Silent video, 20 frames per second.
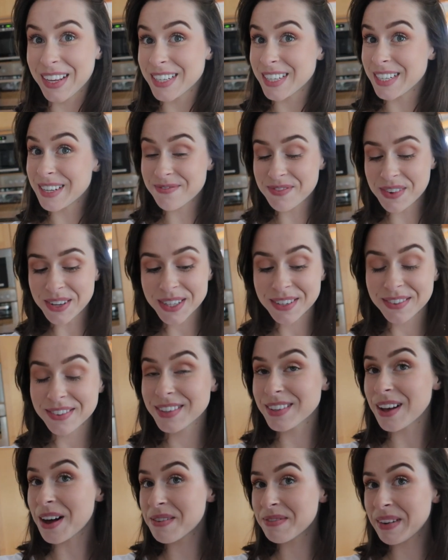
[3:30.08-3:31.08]
She must have
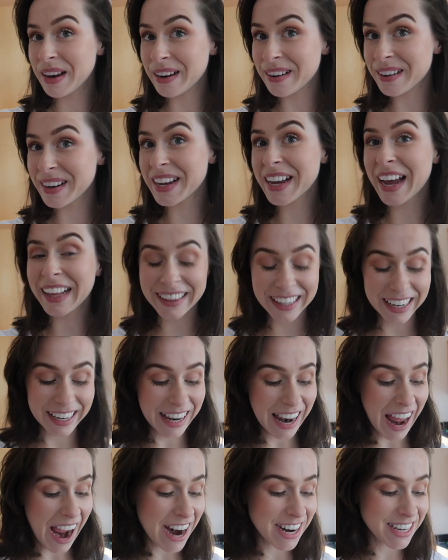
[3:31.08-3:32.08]
saw me looking at the
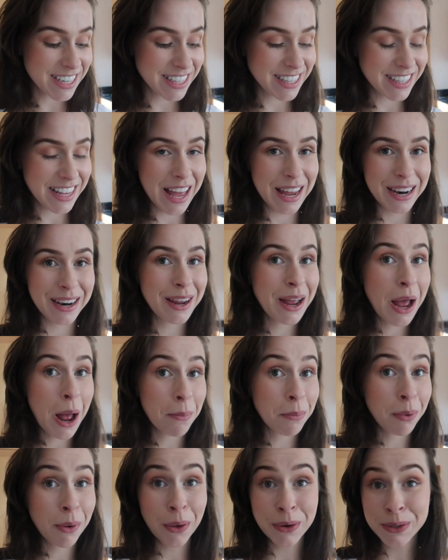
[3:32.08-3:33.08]
little artisan
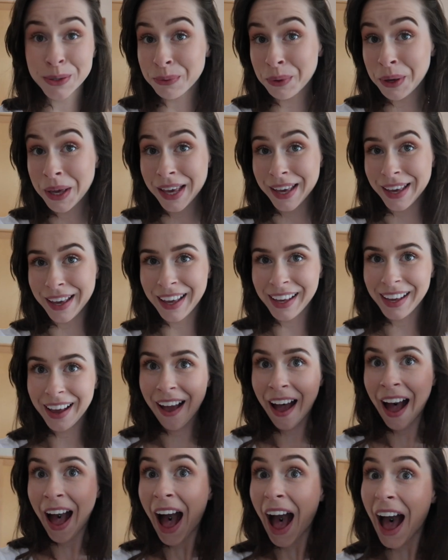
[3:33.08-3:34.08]
produits,
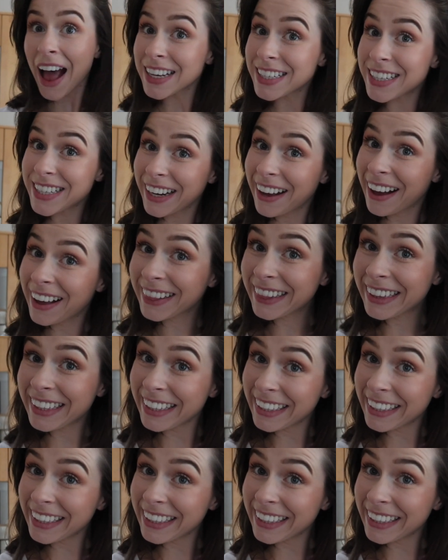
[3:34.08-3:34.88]
and she got